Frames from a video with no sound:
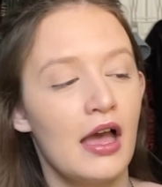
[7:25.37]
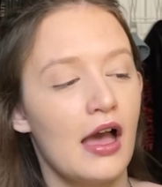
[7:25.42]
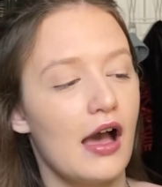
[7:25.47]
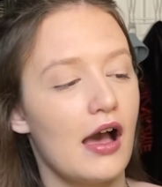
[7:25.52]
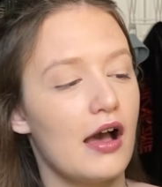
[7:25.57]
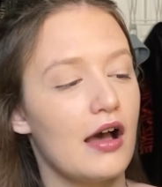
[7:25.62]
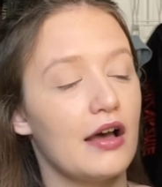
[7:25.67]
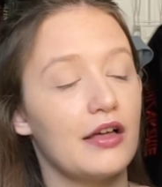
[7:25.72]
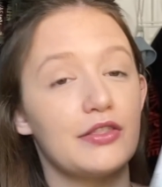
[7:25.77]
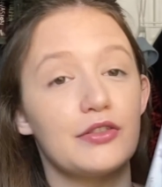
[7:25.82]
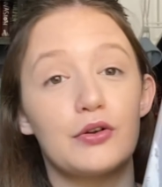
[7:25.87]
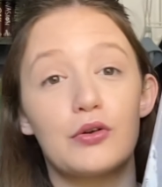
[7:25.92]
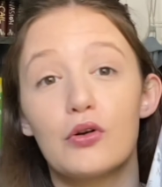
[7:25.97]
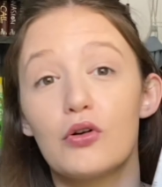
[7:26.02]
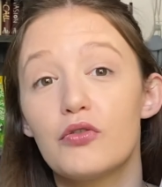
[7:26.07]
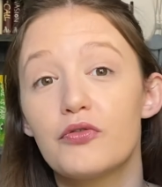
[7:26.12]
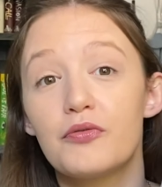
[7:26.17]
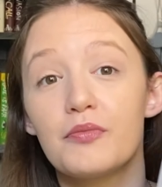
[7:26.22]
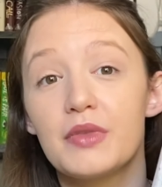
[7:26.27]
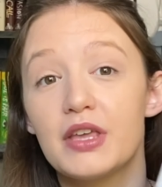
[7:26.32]
The Girl
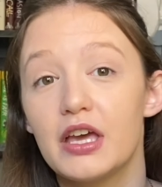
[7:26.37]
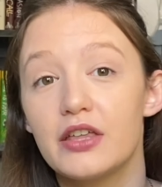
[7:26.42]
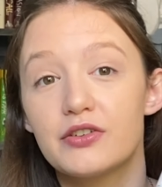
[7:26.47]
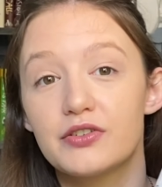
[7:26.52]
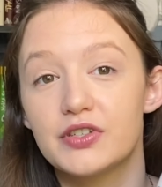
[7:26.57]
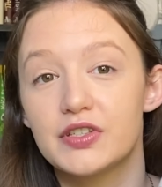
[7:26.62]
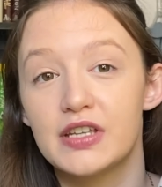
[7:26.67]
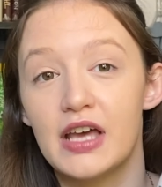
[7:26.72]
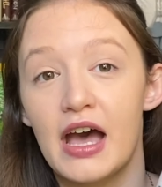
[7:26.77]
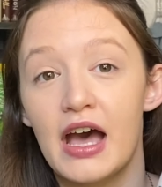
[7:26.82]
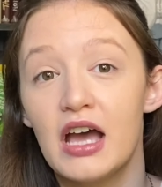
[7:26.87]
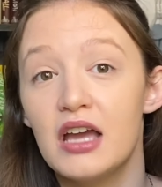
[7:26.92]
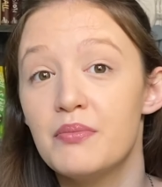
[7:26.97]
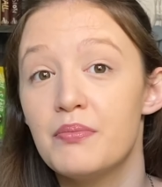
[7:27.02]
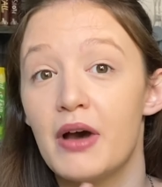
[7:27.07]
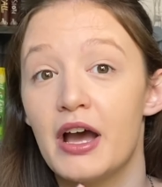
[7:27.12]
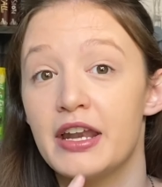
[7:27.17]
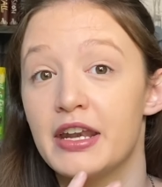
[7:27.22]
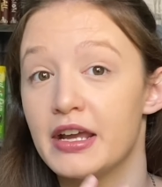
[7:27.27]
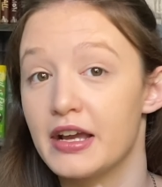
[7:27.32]
from the Other Side
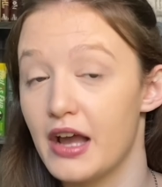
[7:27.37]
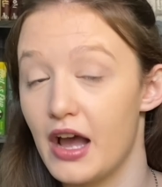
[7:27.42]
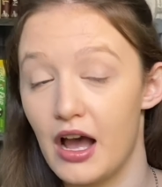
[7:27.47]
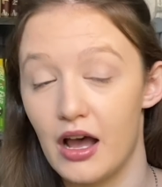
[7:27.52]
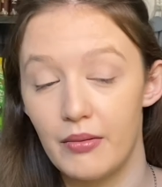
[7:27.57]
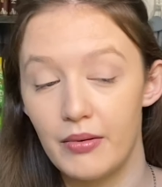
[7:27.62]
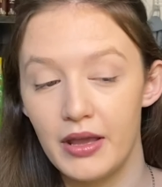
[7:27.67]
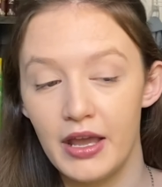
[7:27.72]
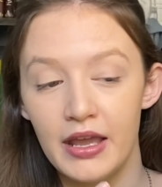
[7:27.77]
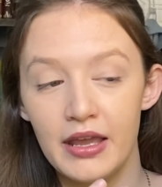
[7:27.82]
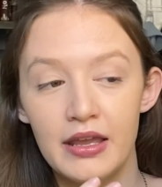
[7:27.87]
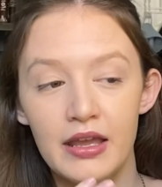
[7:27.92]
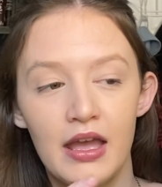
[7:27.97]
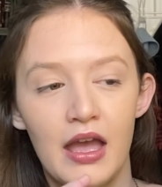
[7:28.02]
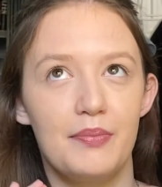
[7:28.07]
by Nagabe.